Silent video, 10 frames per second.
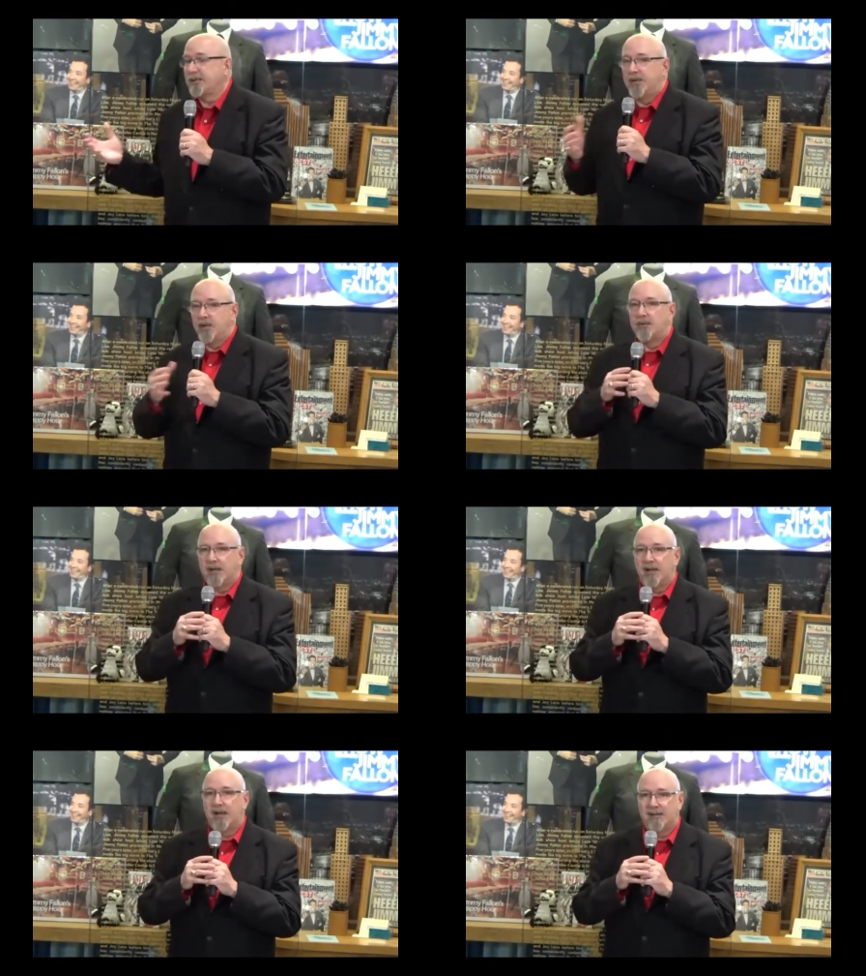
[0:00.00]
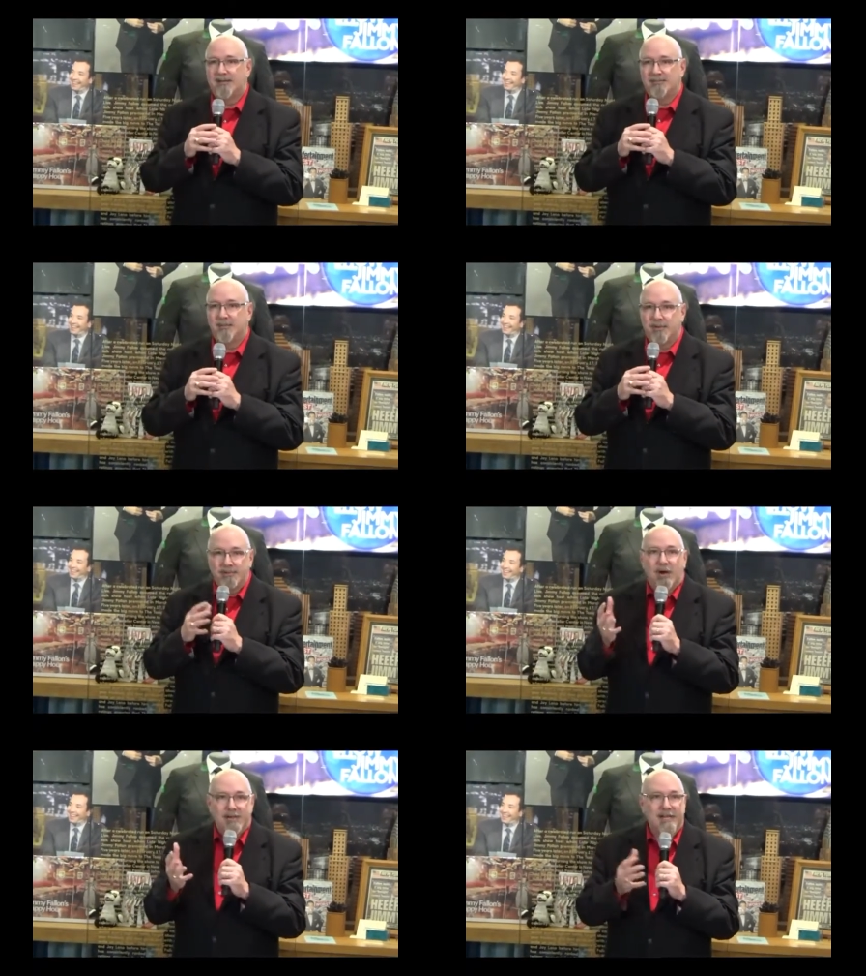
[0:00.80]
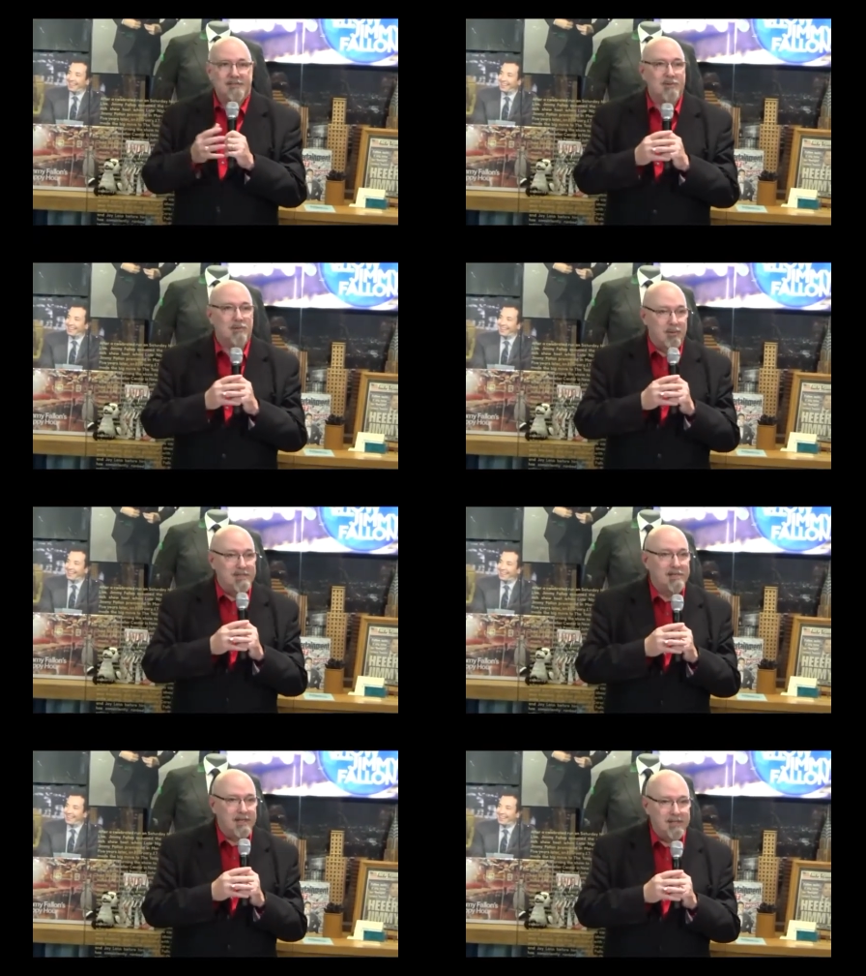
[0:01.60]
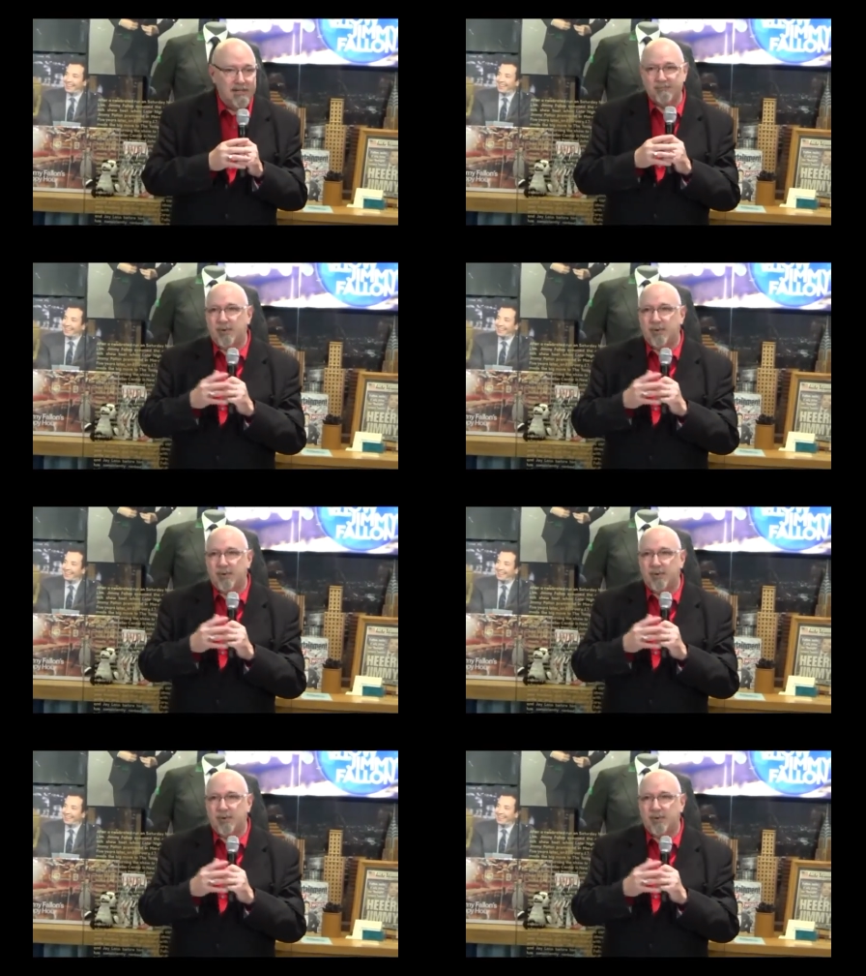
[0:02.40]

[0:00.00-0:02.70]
that you know uh, our guests are always telling us.